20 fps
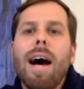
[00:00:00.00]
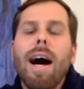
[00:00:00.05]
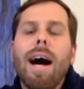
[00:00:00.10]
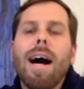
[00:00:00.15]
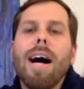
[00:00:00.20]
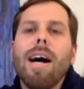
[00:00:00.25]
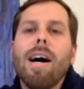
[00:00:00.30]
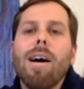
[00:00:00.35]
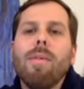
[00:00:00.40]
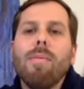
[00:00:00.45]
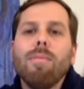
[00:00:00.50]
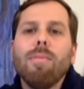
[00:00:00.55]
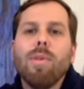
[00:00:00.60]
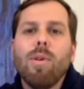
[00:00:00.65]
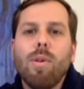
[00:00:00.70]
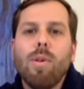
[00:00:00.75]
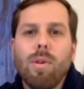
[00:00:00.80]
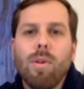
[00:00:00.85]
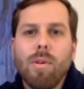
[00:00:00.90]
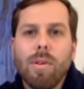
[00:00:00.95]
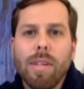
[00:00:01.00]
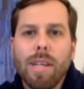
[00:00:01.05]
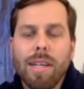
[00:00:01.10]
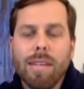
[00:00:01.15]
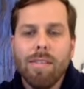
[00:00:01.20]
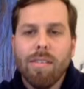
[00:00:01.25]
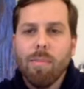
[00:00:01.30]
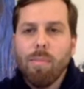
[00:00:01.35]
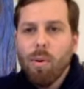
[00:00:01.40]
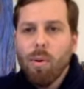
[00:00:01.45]
who
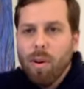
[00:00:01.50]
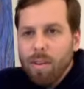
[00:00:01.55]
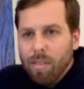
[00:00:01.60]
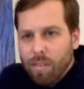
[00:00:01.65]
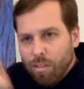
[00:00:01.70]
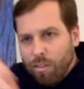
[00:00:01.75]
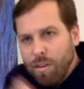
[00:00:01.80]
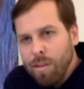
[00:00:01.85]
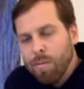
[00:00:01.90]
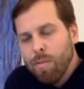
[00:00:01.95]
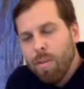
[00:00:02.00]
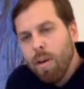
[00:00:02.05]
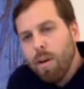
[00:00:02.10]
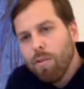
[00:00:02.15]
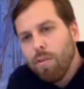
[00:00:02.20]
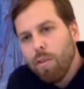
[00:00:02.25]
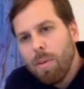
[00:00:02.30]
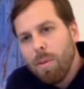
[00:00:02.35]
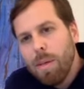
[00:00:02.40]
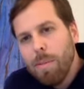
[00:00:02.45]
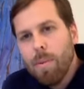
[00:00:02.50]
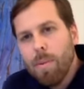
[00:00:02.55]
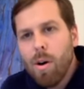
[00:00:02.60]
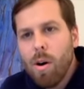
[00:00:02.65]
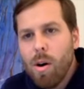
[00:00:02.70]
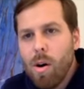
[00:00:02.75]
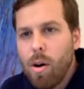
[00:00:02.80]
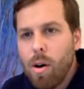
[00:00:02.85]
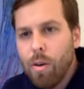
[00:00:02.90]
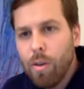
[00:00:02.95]
need support, street-involved
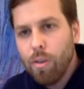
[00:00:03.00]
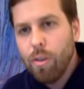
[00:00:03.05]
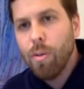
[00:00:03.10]
people,